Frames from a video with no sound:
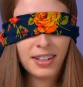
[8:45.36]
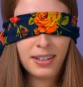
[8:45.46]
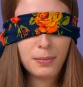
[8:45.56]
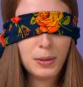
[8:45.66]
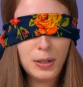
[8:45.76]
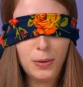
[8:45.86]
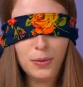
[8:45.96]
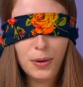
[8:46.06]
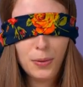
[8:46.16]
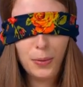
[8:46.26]
I'm just
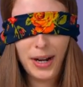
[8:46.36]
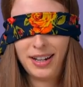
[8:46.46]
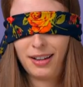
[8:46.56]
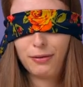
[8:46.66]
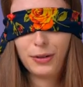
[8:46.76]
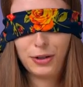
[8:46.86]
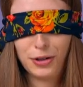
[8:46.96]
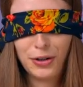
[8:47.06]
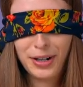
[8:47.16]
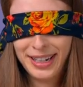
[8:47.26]
waiting for the
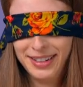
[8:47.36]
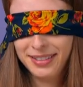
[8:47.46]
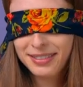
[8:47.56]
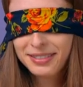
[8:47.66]
durian.